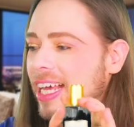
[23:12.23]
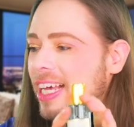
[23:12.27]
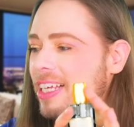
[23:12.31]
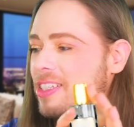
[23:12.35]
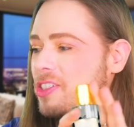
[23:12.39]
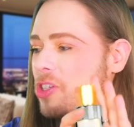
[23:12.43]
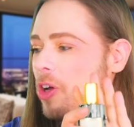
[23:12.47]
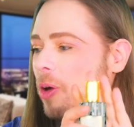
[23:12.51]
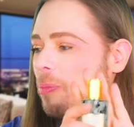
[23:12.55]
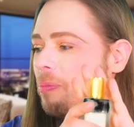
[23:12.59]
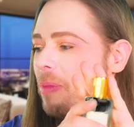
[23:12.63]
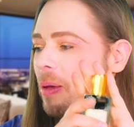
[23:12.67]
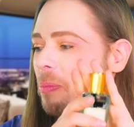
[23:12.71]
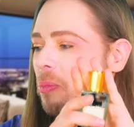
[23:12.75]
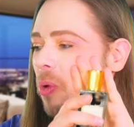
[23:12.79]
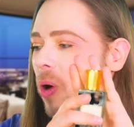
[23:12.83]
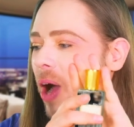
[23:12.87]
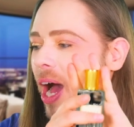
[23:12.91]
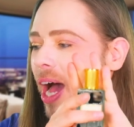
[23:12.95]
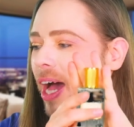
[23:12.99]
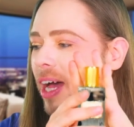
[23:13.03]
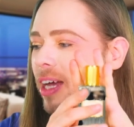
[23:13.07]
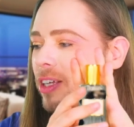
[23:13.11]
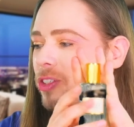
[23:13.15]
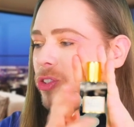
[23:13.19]
So,
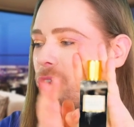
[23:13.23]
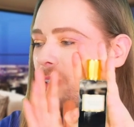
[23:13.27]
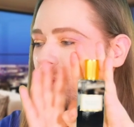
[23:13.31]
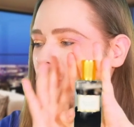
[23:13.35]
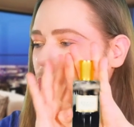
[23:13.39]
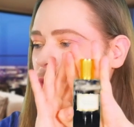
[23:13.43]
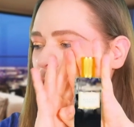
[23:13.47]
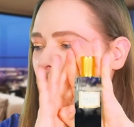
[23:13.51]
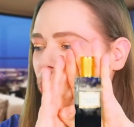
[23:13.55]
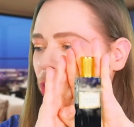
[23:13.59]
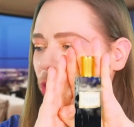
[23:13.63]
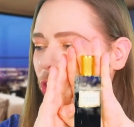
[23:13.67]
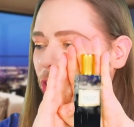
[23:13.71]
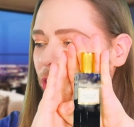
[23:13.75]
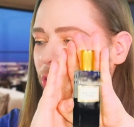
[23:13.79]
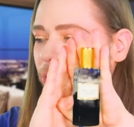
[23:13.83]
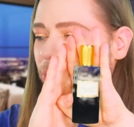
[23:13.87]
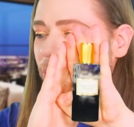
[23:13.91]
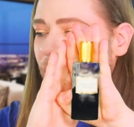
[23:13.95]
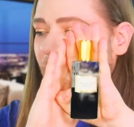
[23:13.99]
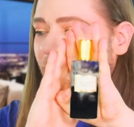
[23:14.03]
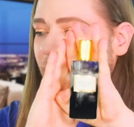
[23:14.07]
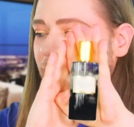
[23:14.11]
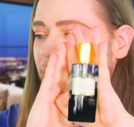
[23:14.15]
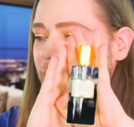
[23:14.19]
Memoire d'une odeur,
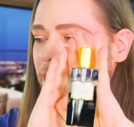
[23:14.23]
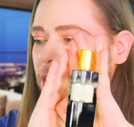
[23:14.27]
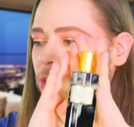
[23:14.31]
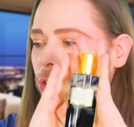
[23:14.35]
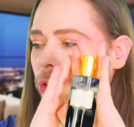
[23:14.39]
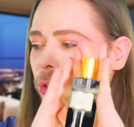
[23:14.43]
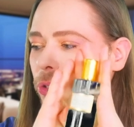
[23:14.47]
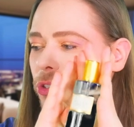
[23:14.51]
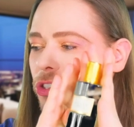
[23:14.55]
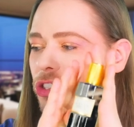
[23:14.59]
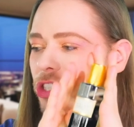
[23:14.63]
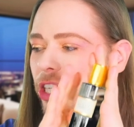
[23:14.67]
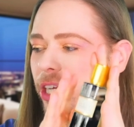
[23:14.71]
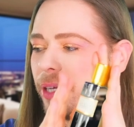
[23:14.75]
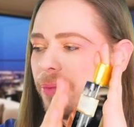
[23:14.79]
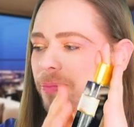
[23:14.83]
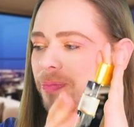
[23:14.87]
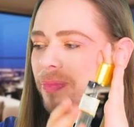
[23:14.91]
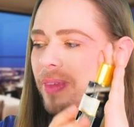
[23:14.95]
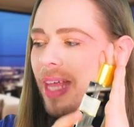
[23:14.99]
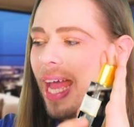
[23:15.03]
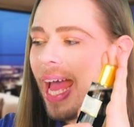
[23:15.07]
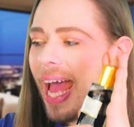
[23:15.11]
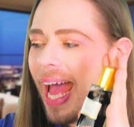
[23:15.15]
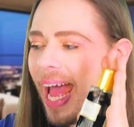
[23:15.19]
right? It's Gucci.
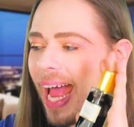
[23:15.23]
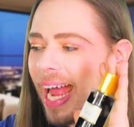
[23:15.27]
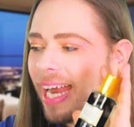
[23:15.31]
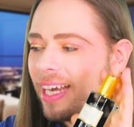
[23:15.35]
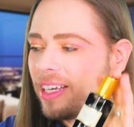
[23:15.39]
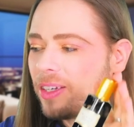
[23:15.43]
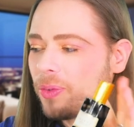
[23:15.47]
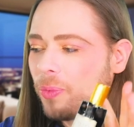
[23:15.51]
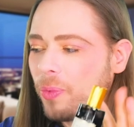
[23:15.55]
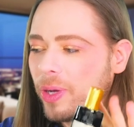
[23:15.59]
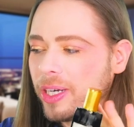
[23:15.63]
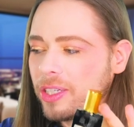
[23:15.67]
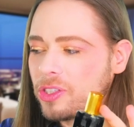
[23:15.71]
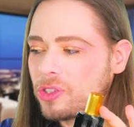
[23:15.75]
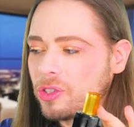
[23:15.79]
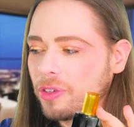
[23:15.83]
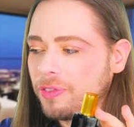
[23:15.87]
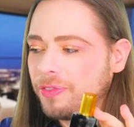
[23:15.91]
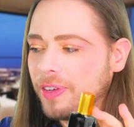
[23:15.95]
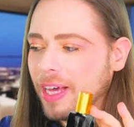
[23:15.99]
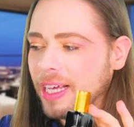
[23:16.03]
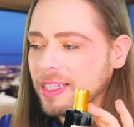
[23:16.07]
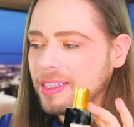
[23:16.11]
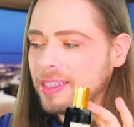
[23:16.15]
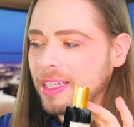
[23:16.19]
And what is so
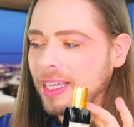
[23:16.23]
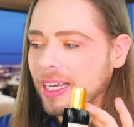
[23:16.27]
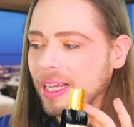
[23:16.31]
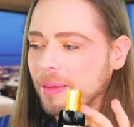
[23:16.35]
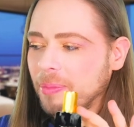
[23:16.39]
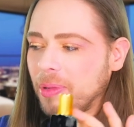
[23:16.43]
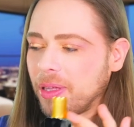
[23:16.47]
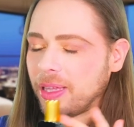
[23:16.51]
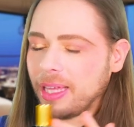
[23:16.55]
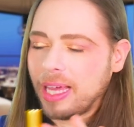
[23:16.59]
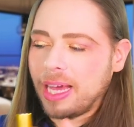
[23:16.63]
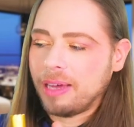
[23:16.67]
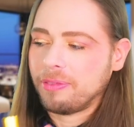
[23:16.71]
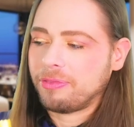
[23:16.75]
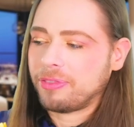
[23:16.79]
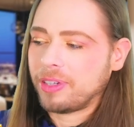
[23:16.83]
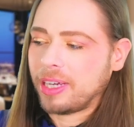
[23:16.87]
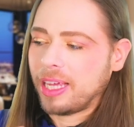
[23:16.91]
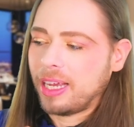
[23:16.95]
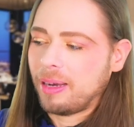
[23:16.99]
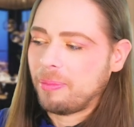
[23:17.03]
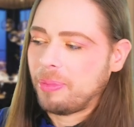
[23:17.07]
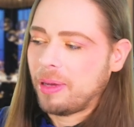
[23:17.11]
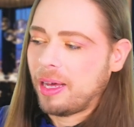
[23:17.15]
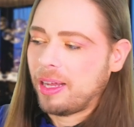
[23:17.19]
fascinating about yeah,
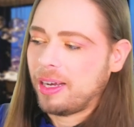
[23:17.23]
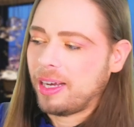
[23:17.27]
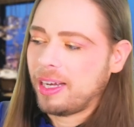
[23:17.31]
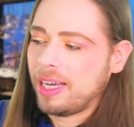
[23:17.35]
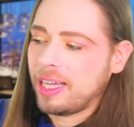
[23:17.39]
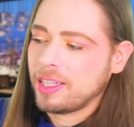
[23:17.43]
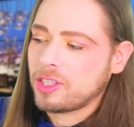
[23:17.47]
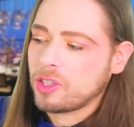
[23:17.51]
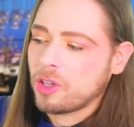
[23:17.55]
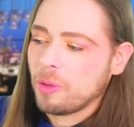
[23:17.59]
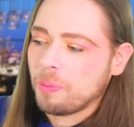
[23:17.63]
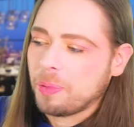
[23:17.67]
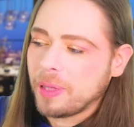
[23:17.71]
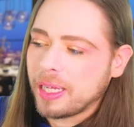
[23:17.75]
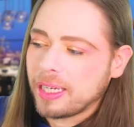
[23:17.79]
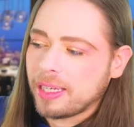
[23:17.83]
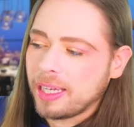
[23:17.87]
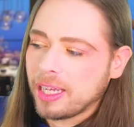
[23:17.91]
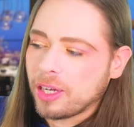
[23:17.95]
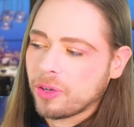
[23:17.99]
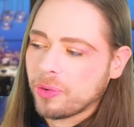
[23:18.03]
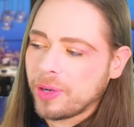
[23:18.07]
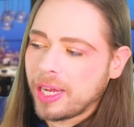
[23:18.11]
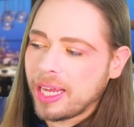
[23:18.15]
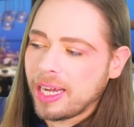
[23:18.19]
forget about it. It's
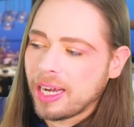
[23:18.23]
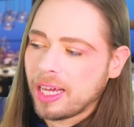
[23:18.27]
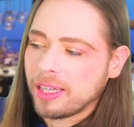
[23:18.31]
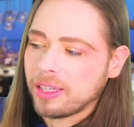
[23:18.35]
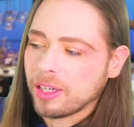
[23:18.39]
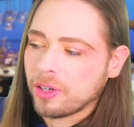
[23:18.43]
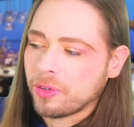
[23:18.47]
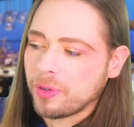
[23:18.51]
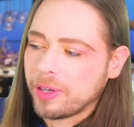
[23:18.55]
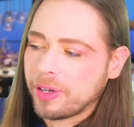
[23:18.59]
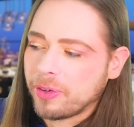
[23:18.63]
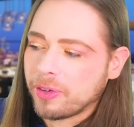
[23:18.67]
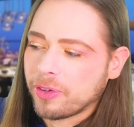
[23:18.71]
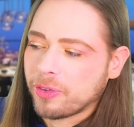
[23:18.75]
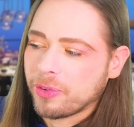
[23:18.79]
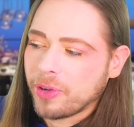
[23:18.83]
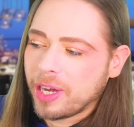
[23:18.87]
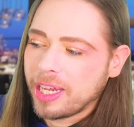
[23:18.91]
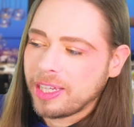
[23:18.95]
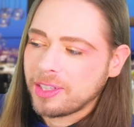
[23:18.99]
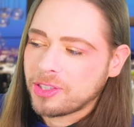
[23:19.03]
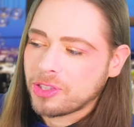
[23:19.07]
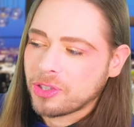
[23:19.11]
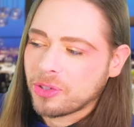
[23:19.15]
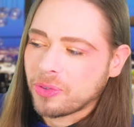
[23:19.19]
completely green on the gr
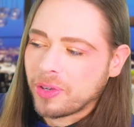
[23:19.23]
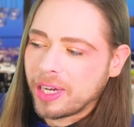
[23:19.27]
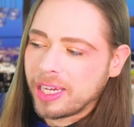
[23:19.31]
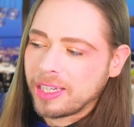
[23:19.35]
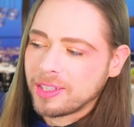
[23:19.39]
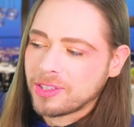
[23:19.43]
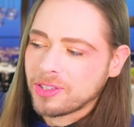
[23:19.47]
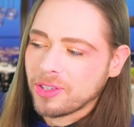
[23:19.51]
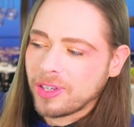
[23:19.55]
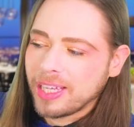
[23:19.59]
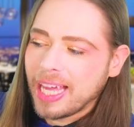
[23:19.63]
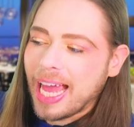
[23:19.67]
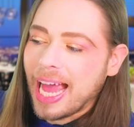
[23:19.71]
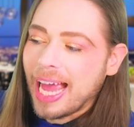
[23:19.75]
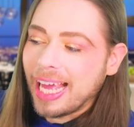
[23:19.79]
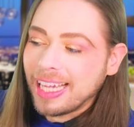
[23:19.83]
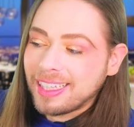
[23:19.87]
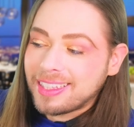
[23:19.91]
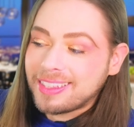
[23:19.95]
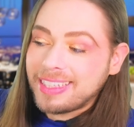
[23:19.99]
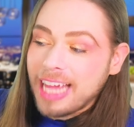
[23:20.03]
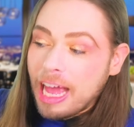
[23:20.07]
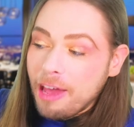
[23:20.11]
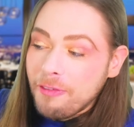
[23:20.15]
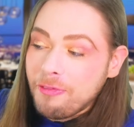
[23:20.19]
green screen. So yeah,
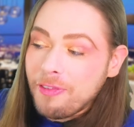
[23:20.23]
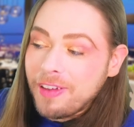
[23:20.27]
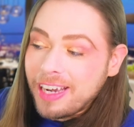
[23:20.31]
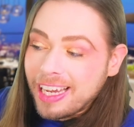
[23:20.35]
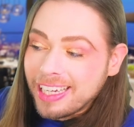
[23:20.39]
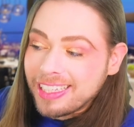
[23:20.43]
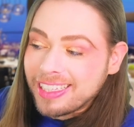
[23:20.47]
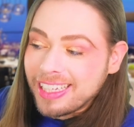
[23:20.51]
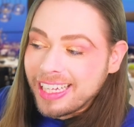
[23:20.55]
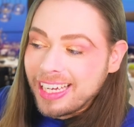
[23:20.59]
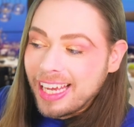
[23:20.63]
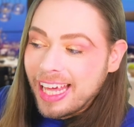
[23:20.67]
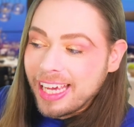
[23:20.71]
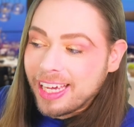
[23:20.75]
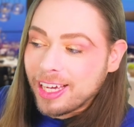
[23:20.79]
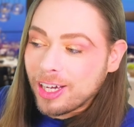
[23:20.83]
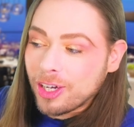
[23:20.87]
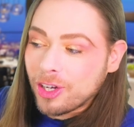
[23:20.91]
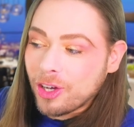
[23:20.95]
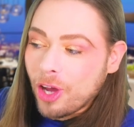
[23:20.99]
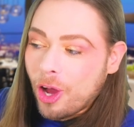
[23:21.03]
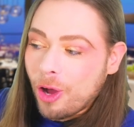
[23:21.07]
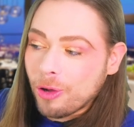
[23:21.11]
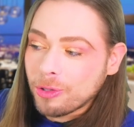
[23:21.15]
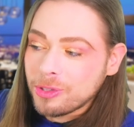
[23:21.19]
it's definitely like a
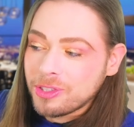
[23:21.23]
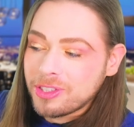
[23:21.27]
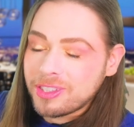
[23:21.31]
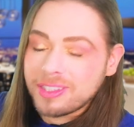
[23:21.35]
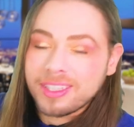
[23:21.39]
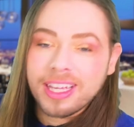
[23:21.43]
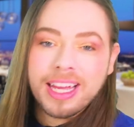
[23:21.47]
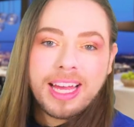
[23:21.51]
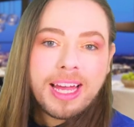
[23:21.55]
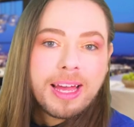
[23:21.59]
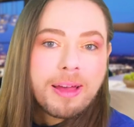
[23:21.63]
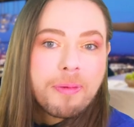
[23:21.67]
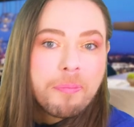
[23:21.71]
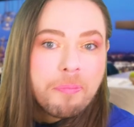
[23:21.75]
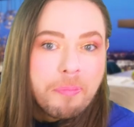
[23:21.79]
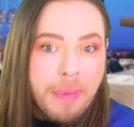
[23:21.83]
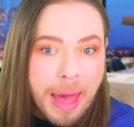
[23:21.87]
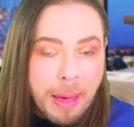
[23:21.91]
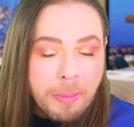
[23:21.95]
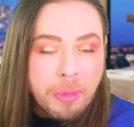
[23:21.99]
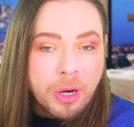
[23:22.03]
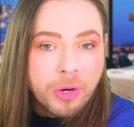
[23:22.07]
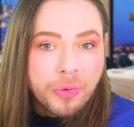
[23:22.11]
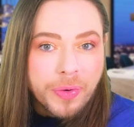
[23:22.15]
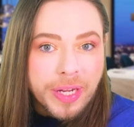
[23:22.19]
ghost
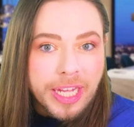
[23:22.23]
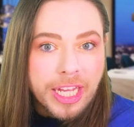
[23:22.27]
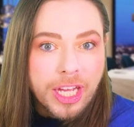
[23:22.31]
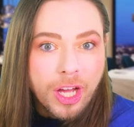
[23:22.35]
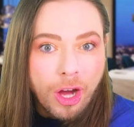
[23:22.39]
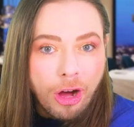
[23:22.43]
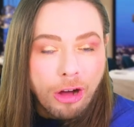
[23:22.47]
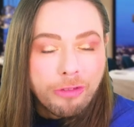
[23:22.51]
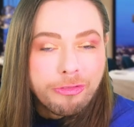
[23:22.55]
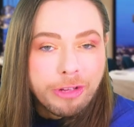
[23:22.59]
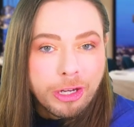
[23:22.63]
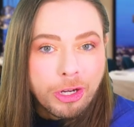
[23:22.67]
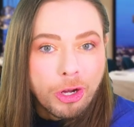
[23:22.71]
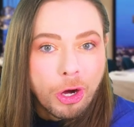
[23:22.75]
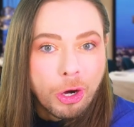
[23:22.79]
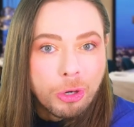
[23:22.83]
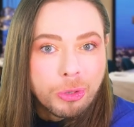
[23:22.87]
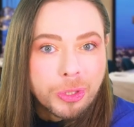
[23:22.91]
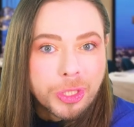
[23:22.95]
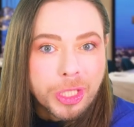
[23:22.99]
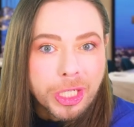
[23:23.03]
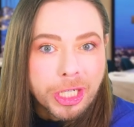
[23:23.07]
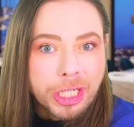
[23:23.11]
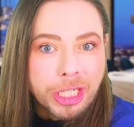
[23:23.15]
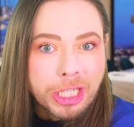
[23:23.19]
memory of an
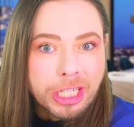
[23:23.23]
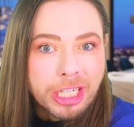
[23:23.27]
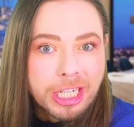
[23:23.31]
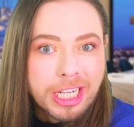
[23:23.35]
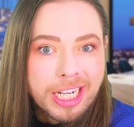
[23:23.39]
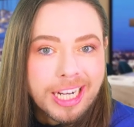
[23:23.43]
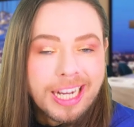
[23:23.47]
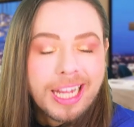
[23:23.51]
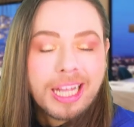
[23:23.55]
odor.